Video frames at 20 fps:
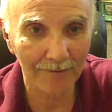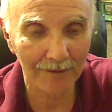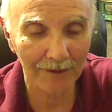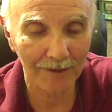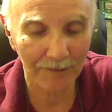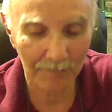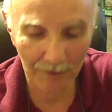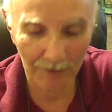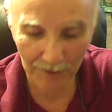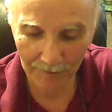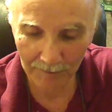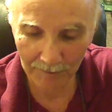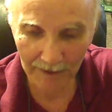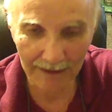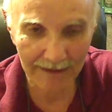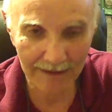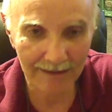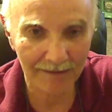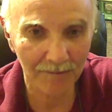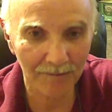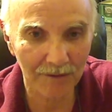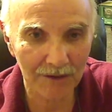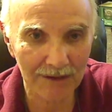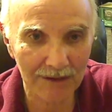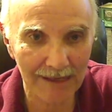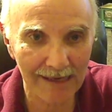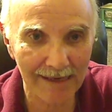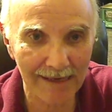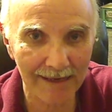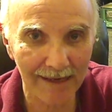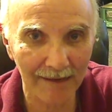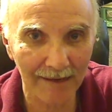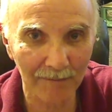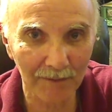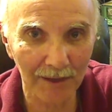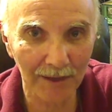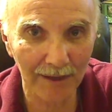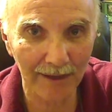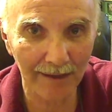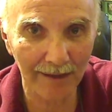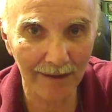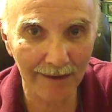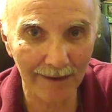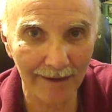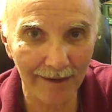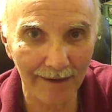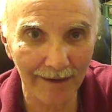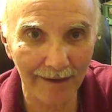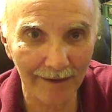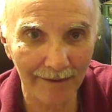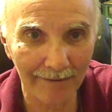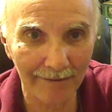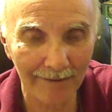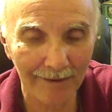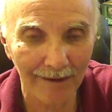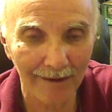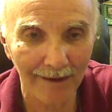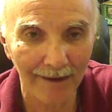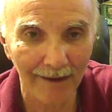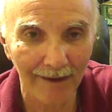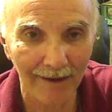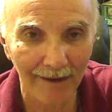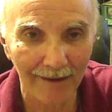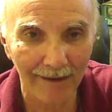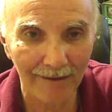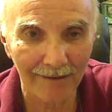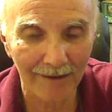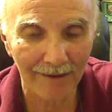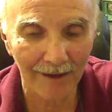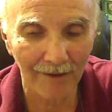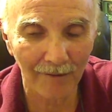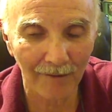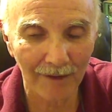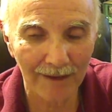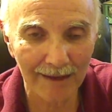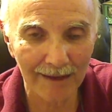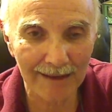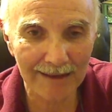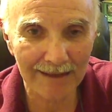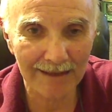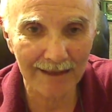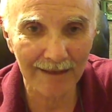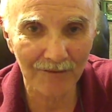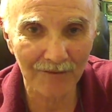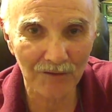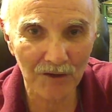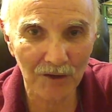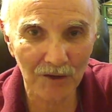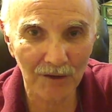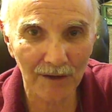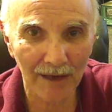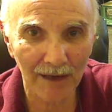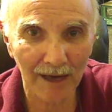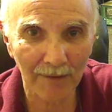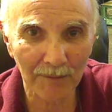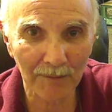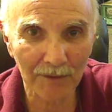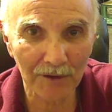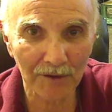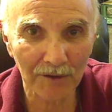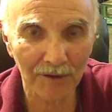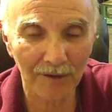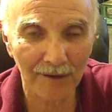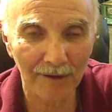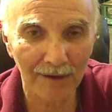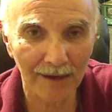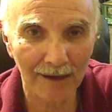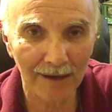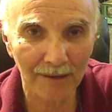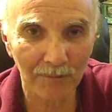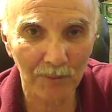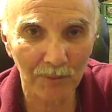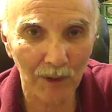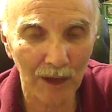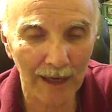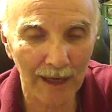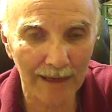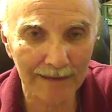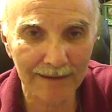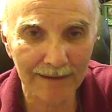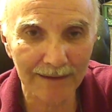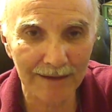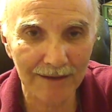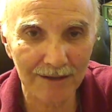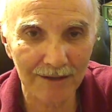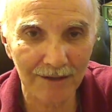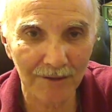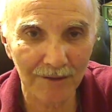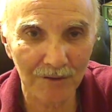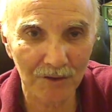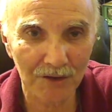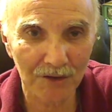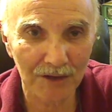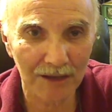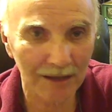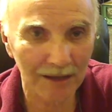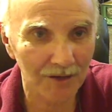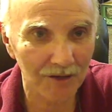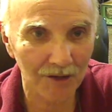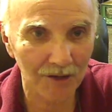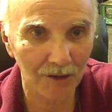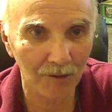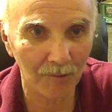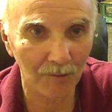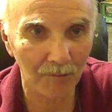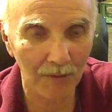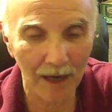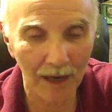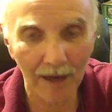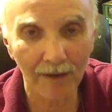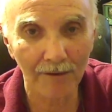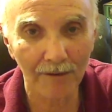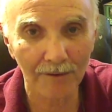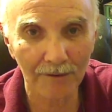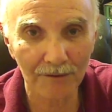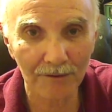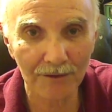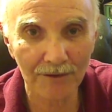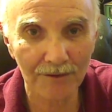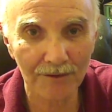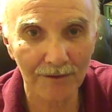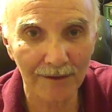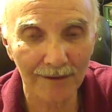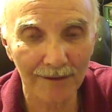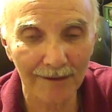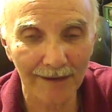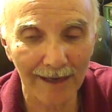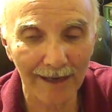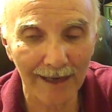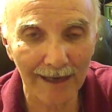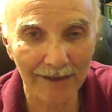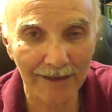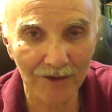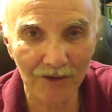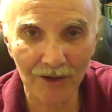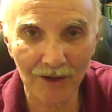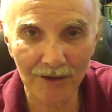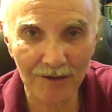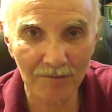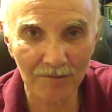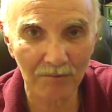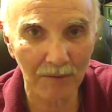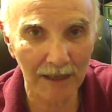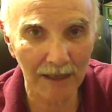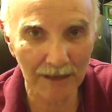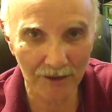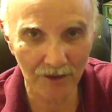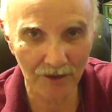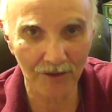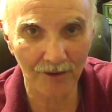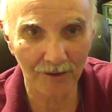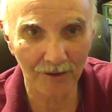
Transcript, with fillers: going to be some CW in there. You know, and this gives you the opportunity to practice those digital modes uh, that I just mentioned